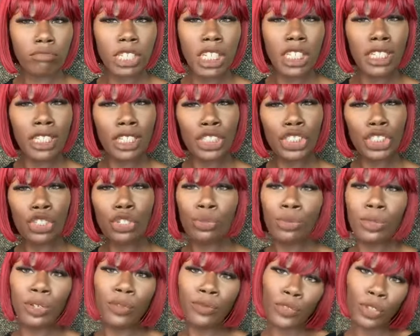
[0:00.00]

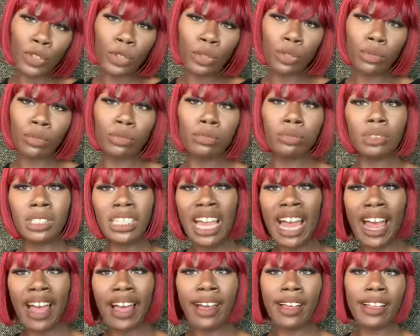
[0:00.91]
initial review
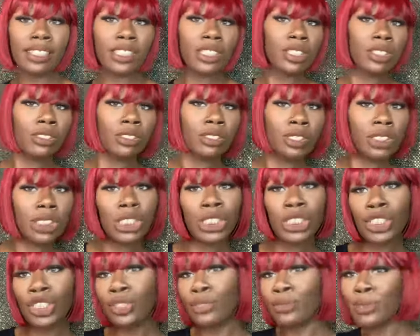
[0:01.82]
slash
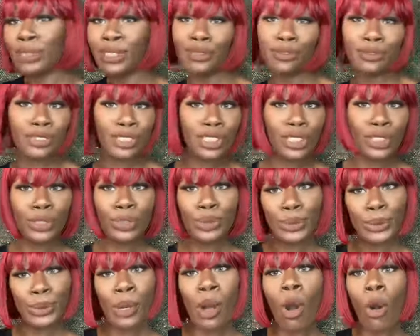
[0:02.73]

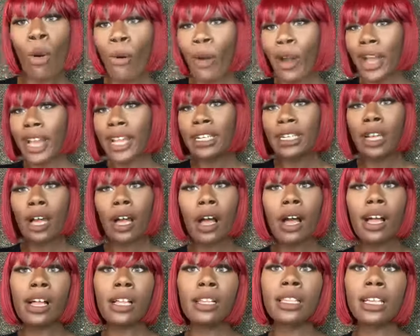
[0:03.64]
review on
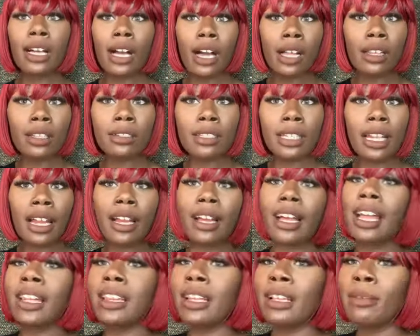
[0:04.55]
uh the color that I
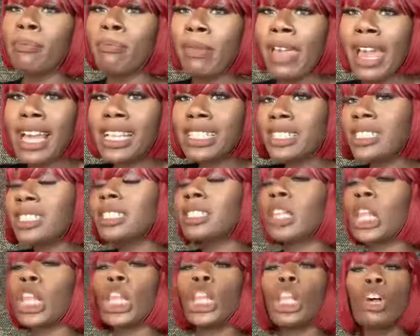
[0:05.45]
got that matches
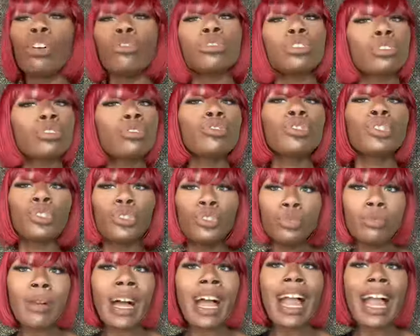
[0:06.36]
closer
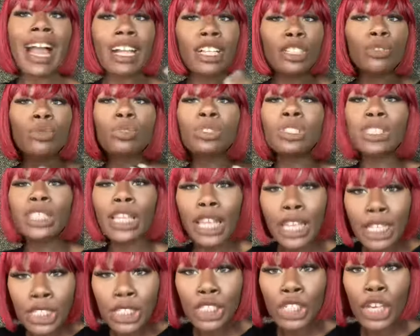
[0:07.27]
to my actual
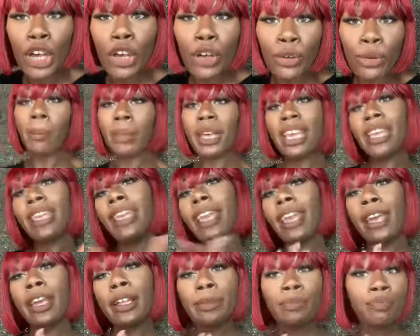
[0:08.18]
skin tone. But
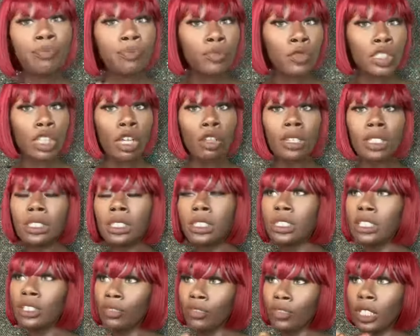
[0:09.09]
yeah, so this
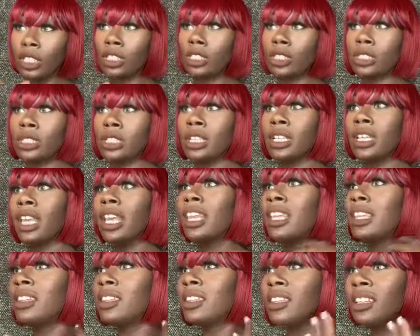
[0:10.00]
is the finished look.
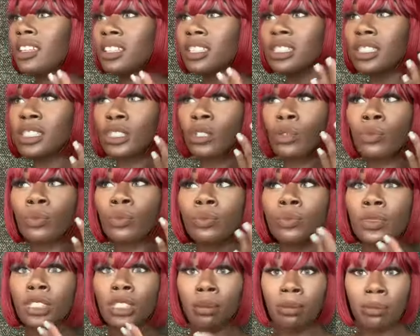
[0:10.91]
It looks
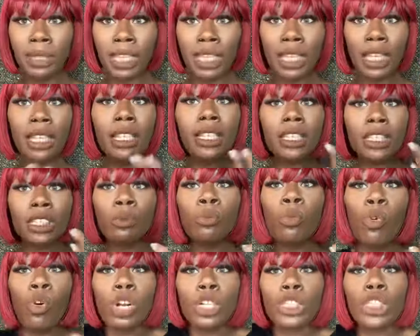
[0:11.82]
to me, it looks
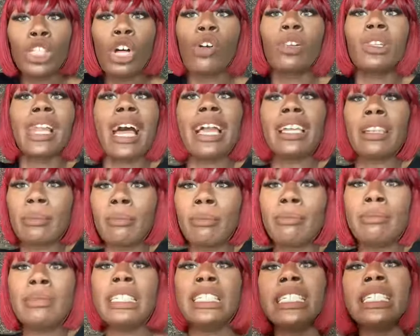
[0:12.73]
more so like
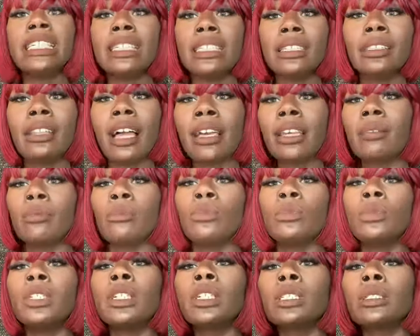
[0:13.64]
me, like it
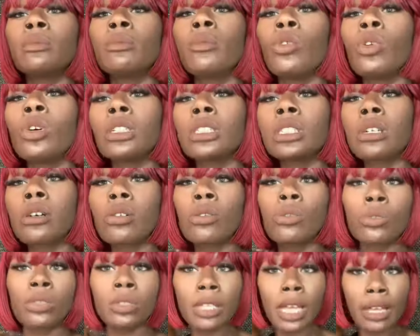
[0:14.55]
looks more
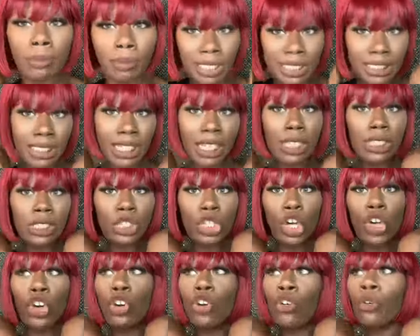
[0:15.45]
so like my skin
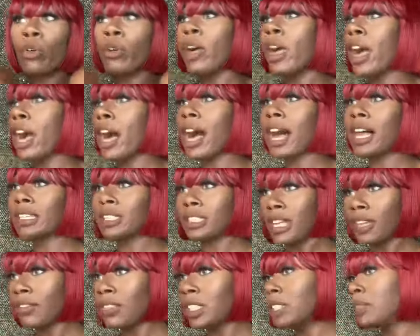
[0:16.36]
tone. I
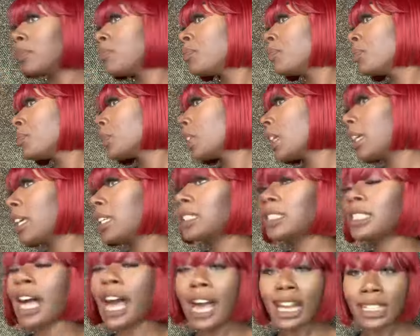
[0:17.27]
love it.
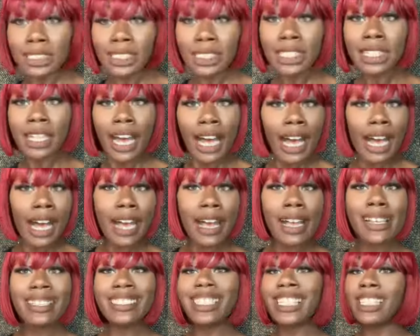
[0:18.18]
It's
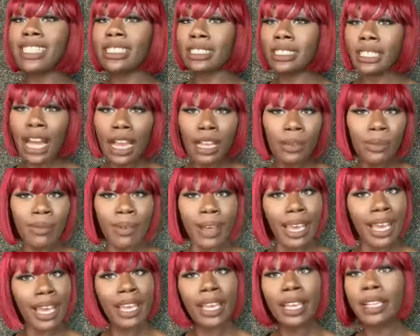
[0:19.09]
oxidized, it's
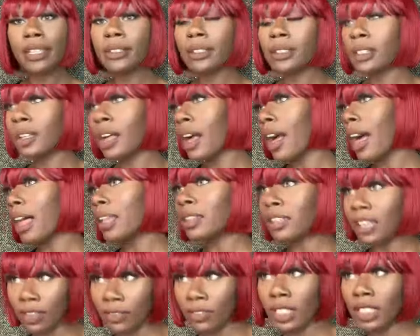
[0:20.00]
lightweight, I
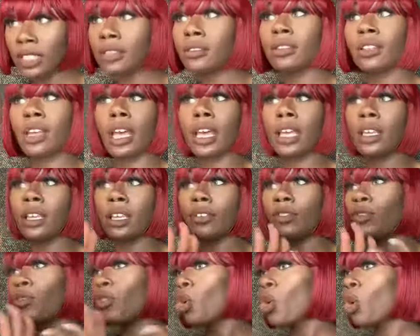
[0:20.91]
love it. Like
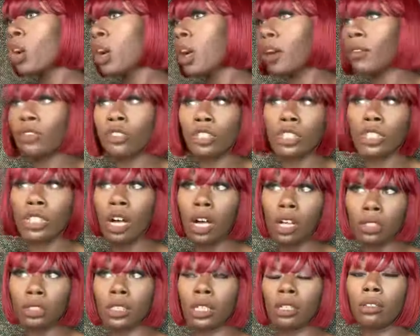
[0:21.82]
it's full coverage
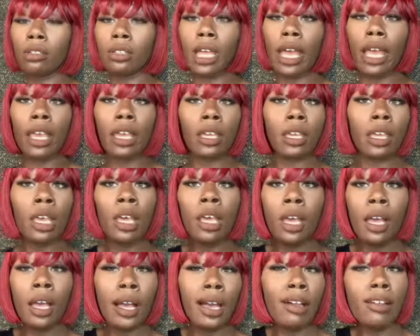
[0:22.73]
also. Like
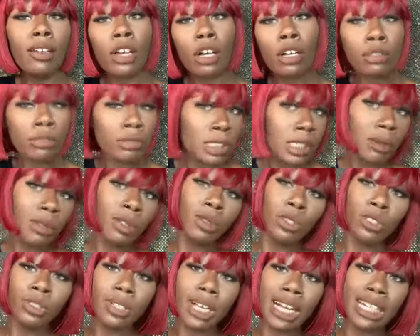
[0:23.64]
I don't know, tell me
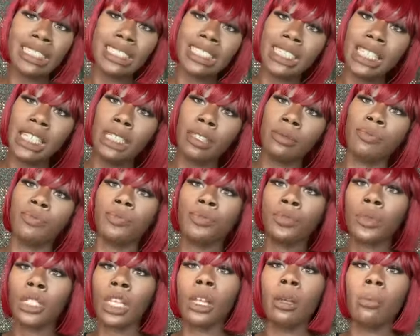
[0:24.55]
what you guys think
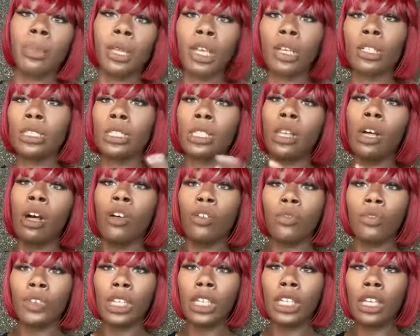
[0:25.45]
compared to the
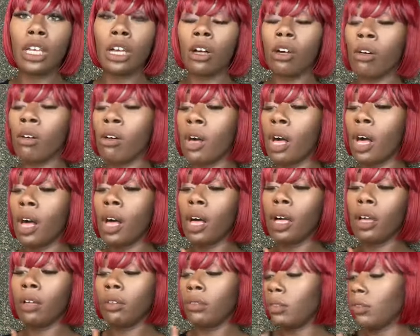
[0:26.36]
old video
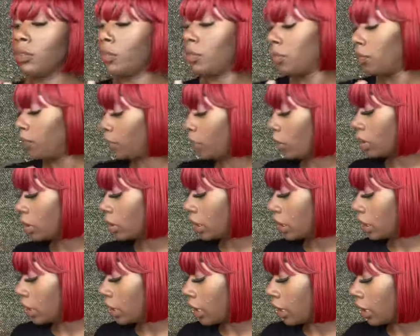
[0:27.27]
uh for
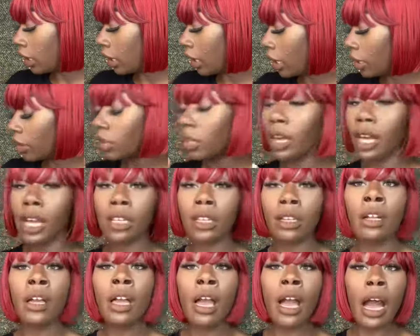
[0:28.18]
the uh, other
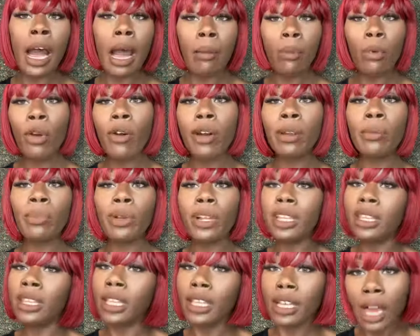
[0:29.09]
color. I'm going to
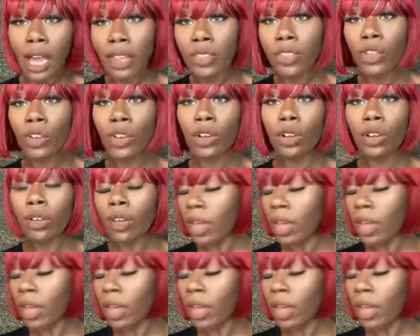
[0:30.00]
bring the other